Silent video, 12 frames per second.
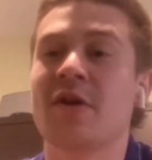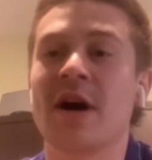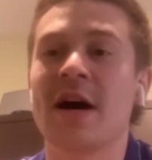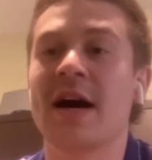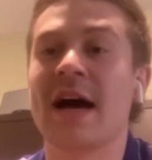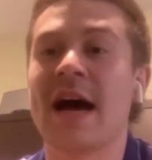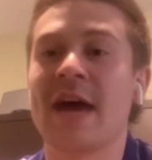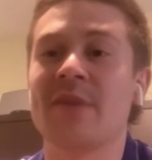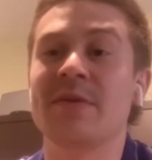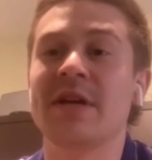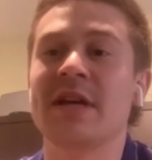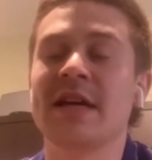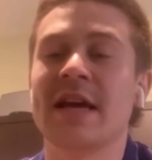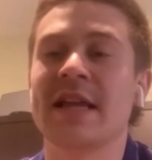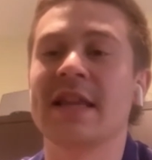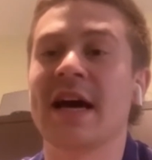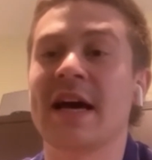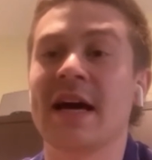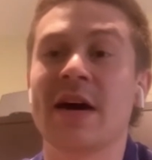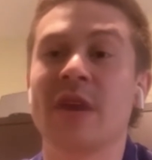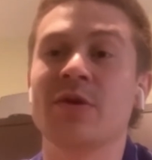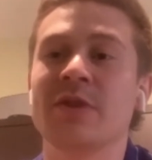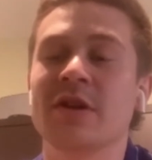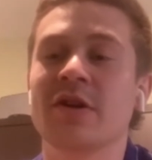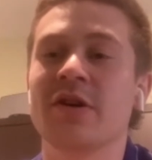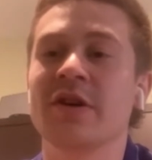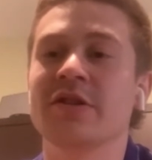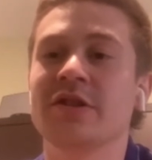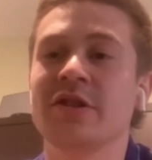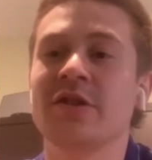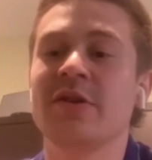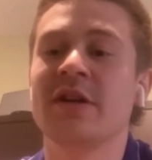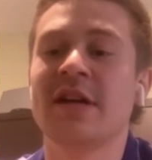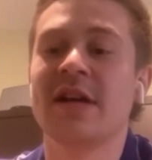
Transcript: had me and that I would be loyal to.